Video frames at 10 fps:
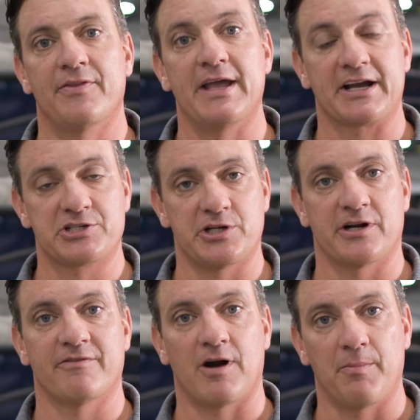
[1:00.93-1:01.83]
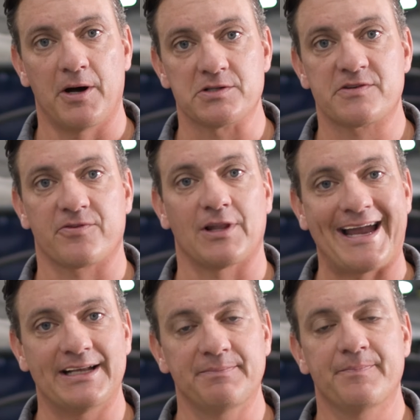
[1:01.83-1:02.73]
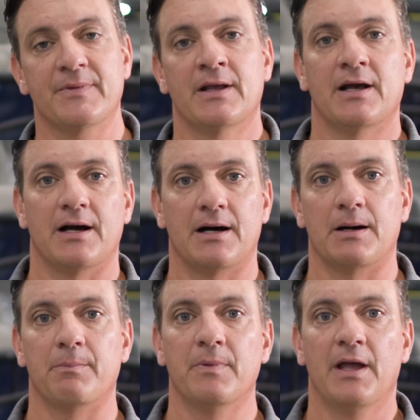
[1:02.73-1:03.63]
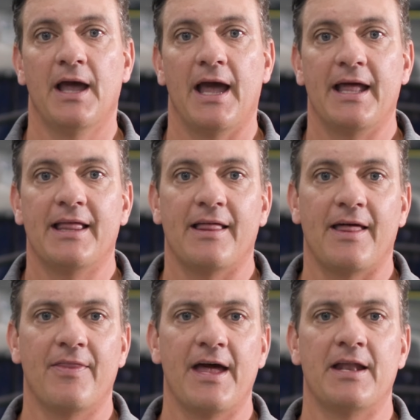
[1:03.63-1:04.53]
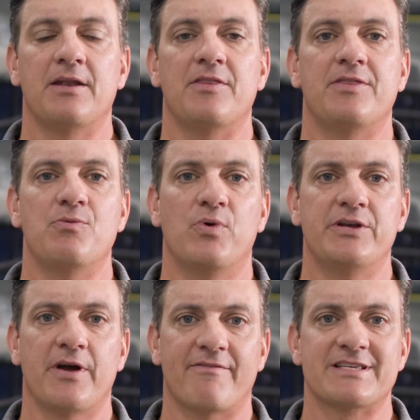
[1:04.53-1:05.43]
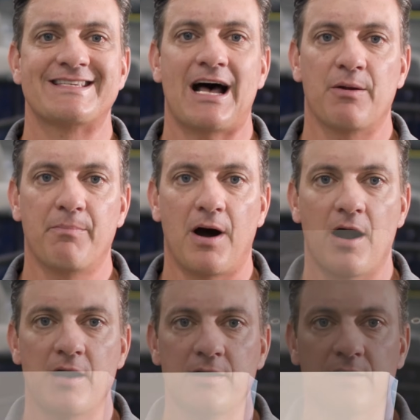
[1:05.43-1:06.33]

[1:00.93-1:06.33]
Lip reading: the exterior of our boats for lighting. And then we do have a sound bar